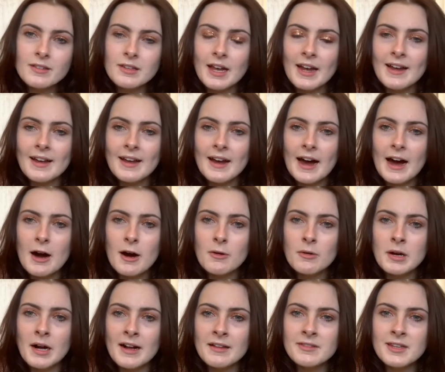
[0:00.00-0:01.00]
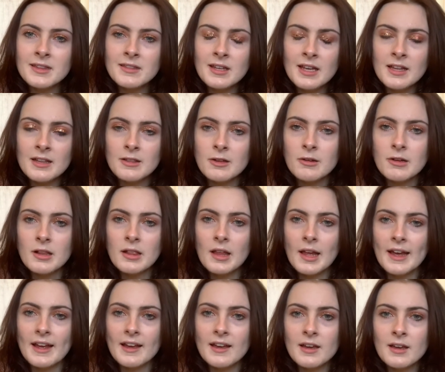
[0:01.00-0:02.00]
Like, how did that look
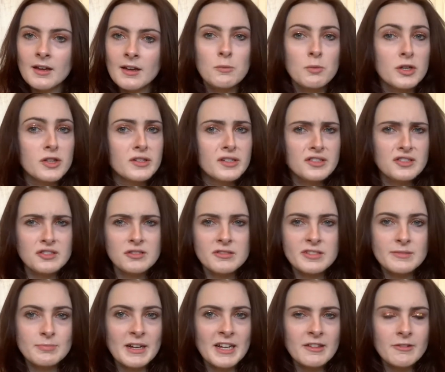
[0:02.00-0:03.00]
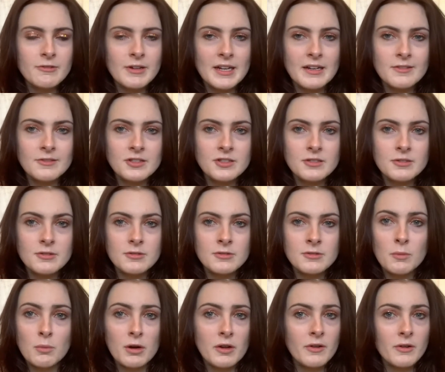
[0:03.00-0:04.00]
like? What did you smell around you?
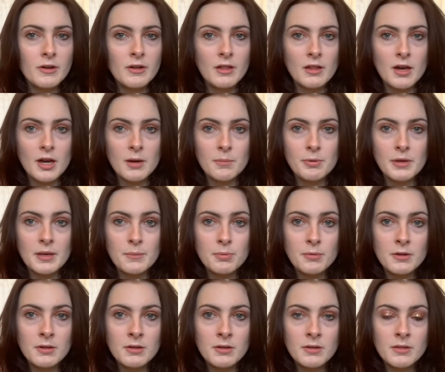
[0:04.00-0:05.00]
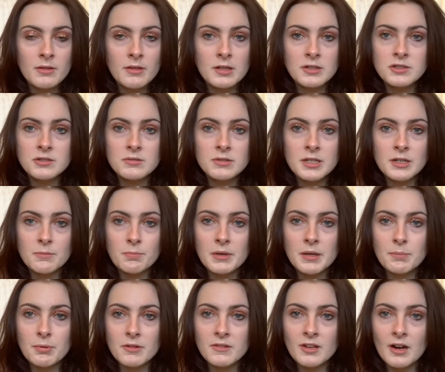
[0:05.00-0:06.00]
Were there a lot of people? Did you hear
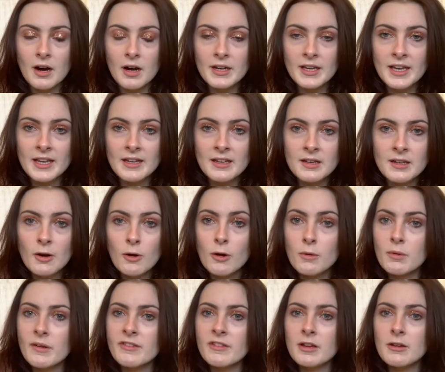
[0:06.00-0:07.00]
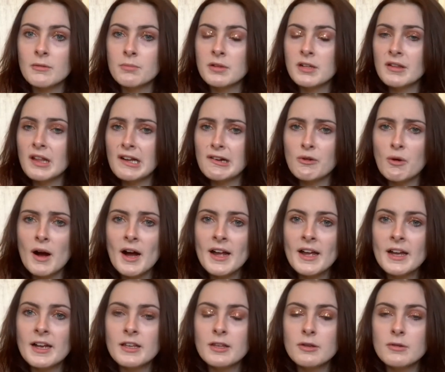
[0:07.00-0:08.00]
people talking? Or was it completely
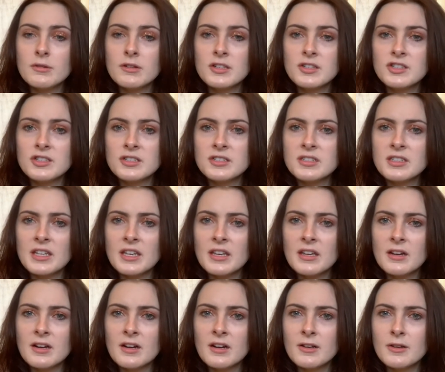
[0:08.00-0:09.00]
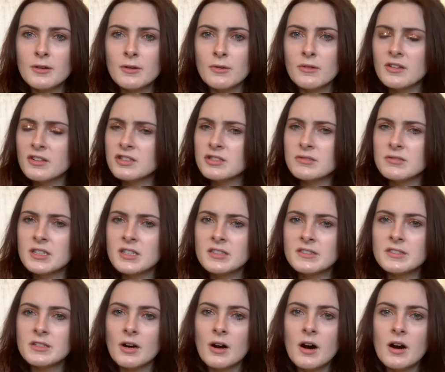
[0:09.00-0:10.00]
quiet and you could just hear, you know, the
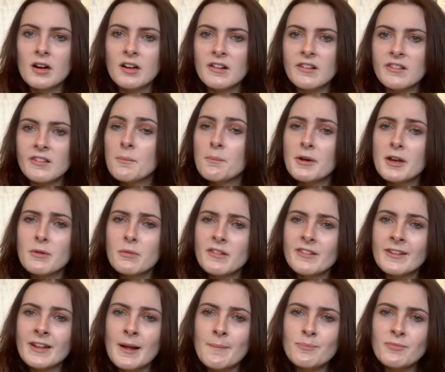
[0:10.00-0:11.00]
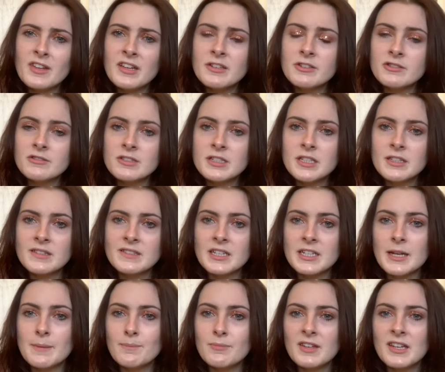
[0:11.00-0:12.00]
streets, the honks, but it was an empty streets, an
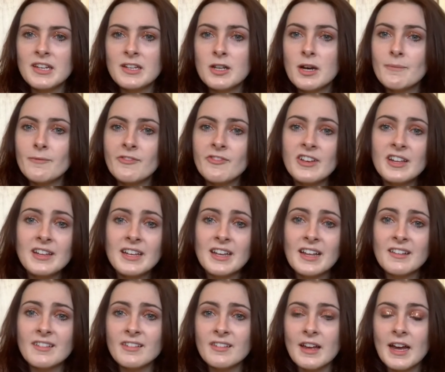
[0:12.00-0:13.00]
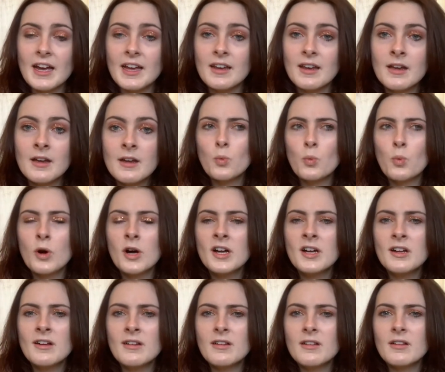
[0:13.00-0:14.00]
empty, numb feeling inside?
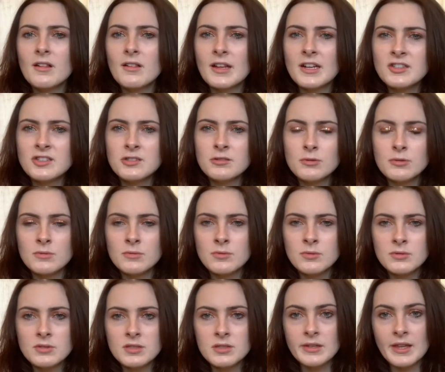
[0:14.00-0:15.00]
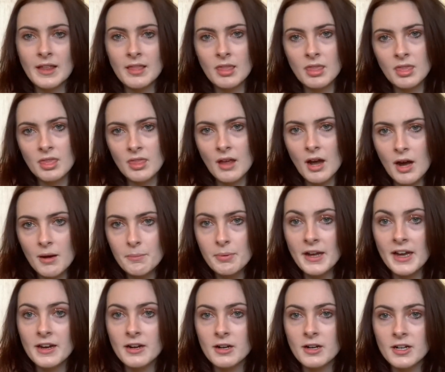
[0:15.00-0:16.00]
What led you to that thought
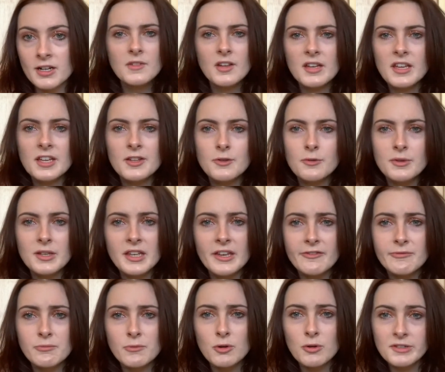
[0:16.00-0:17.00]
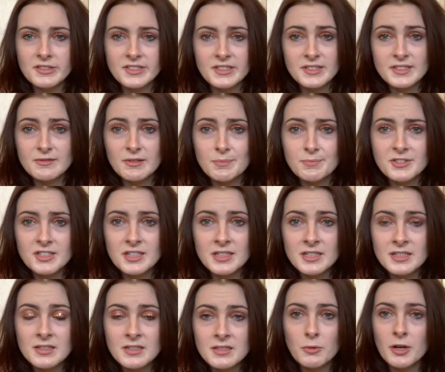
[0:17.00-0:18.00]
pattern? Can you give more
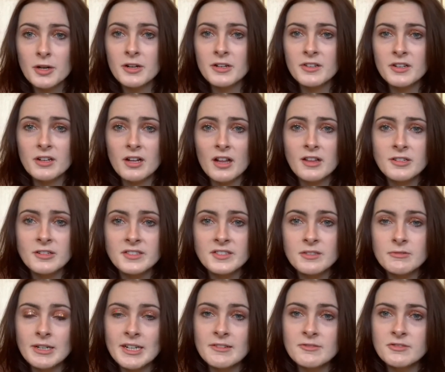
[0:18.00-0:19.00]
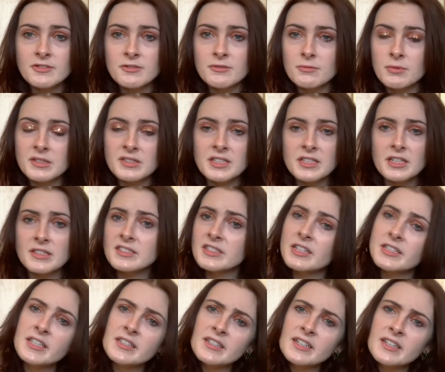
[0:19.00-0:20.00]
description? What are the colors around you? Was it a
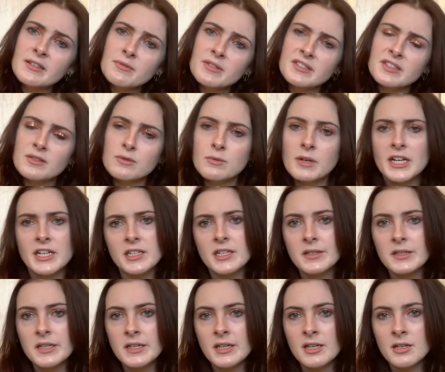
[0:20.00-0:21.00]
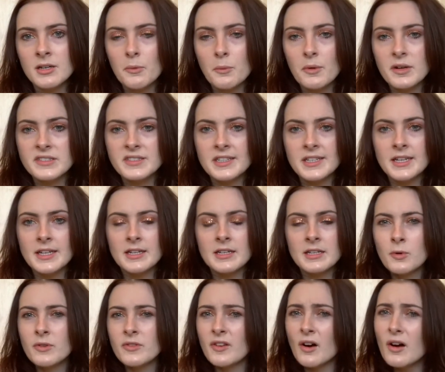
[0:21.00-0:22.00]
sunny day? Was it a rainy day? Was it
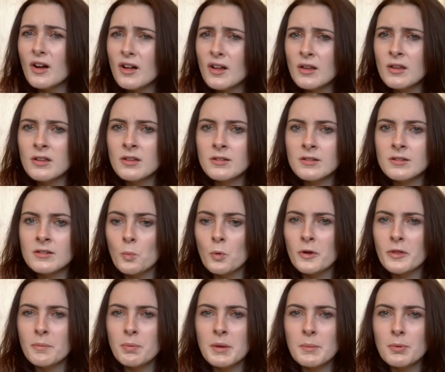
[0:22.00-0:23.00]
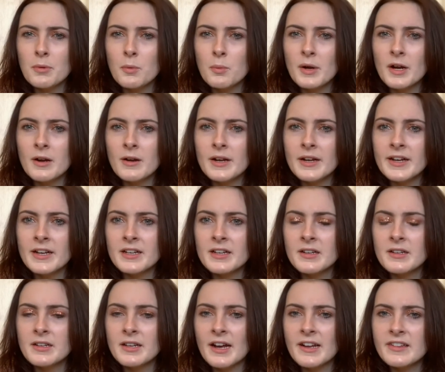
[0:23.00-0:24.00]
dull? Were the people wearing
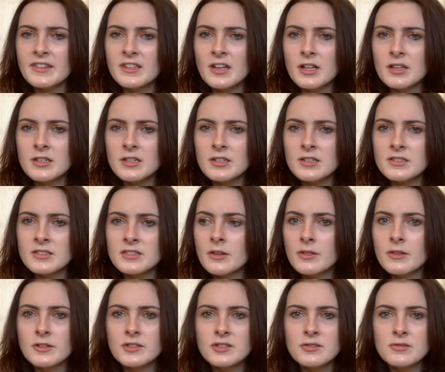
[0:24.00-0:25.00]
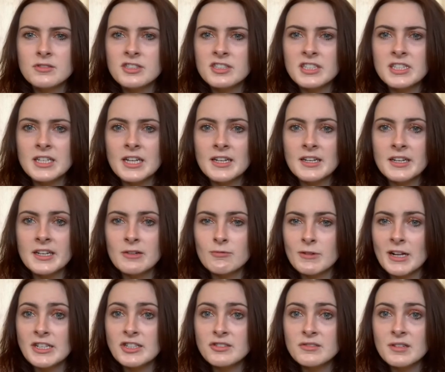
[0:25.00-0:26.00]
nice colors? Did you see any
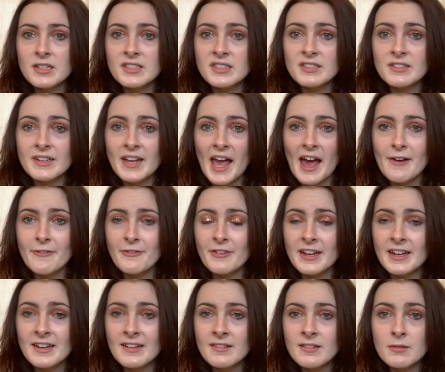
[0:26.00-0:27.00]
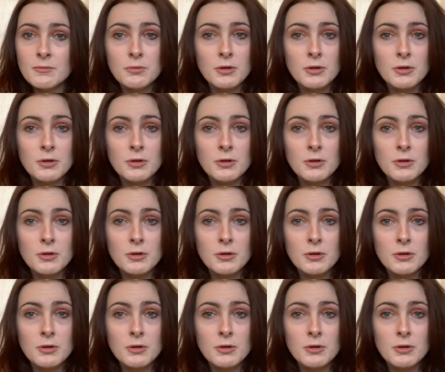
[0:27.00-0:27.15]
restaurants or cafes?